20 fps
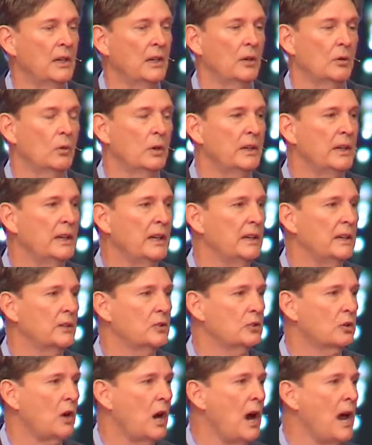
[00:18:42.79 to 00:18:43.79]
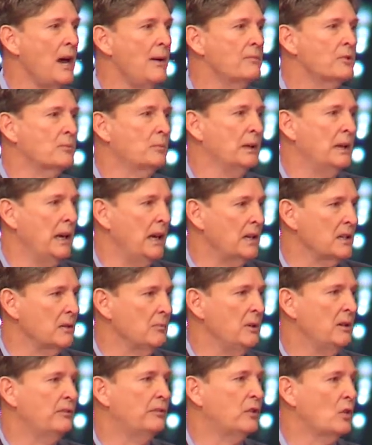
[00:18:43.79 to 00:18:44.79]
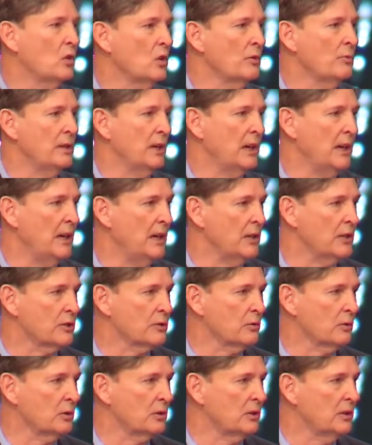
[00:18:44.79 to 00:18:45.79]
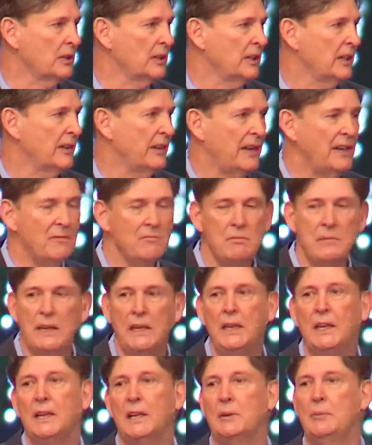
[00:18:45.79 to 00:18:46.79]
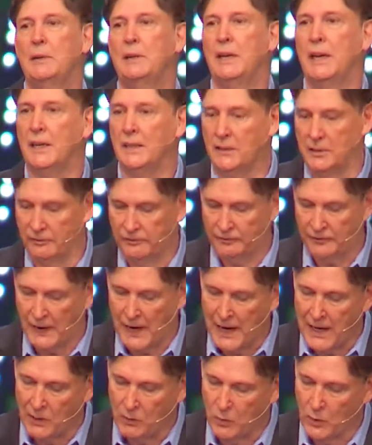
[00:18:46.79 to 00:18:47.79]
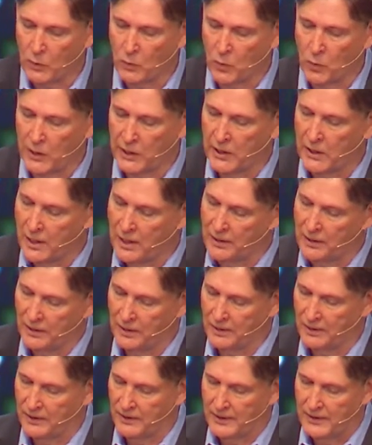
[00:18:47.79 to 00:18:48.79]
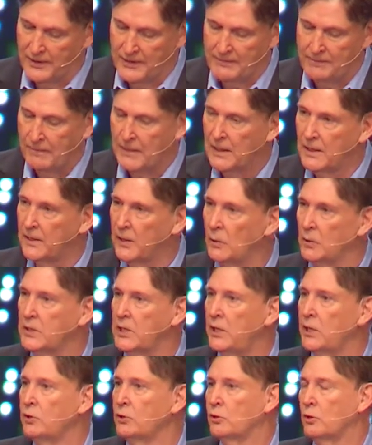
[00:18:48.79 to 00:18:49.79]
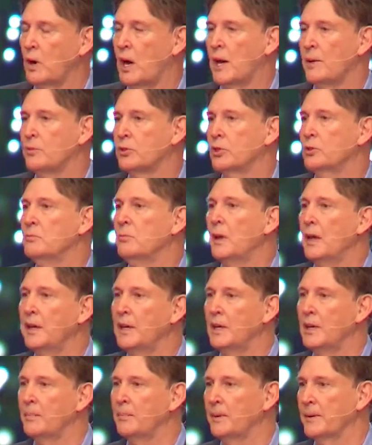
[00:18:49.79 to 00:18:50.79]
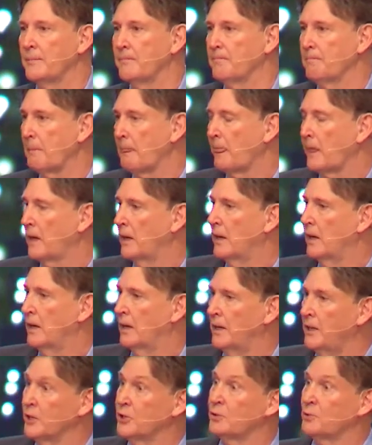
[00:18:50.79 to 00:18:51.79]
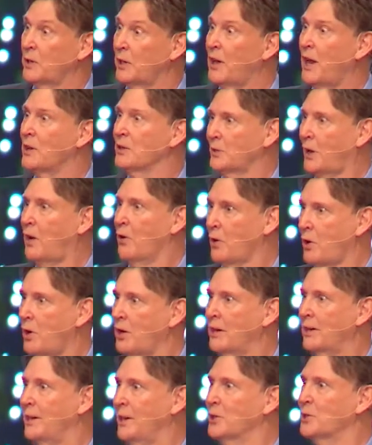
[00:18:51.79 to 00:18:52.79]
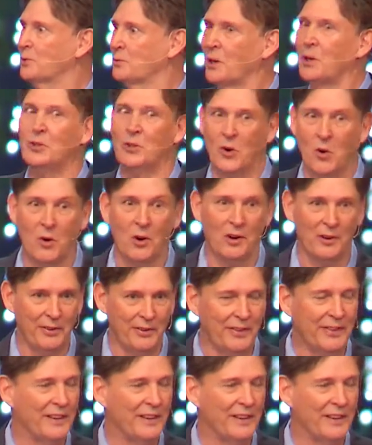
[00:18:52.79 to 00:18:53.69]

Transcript: When tribes began to be formed in Israel, they immediately began to fight with one another. There were 10 tribes who made up Israel. I'll call it Israel North.